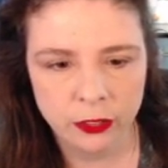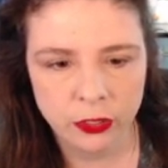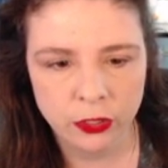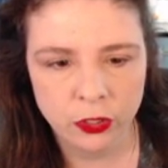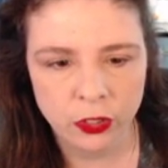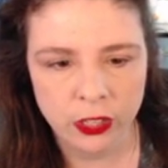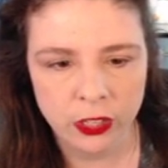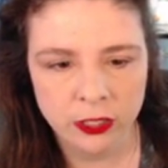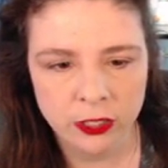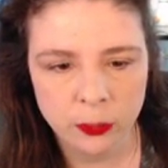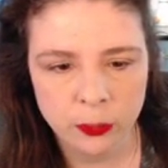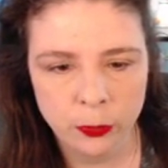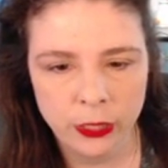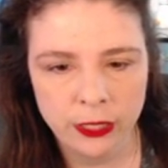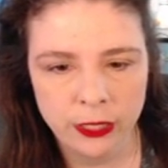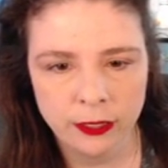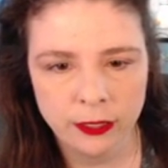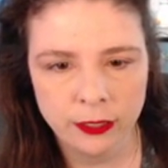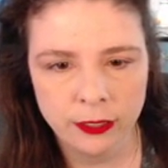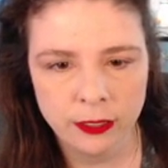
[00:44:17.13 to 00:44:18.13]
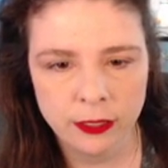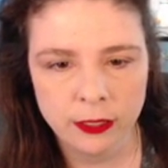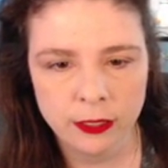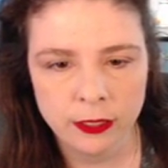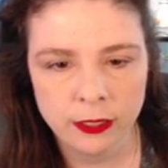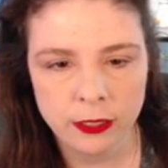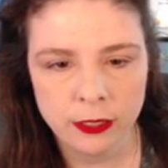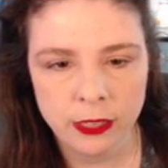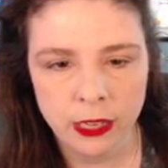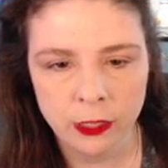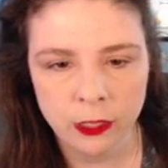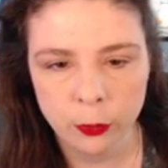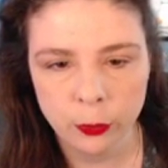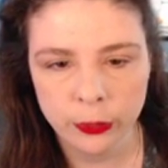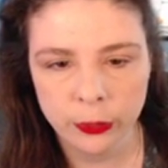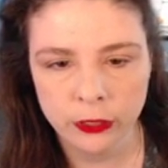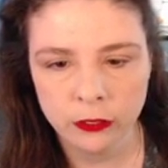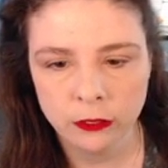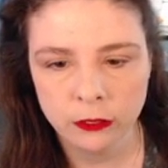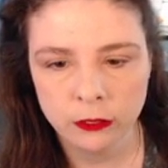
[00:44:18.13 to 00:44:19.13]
Strident Springs, not open.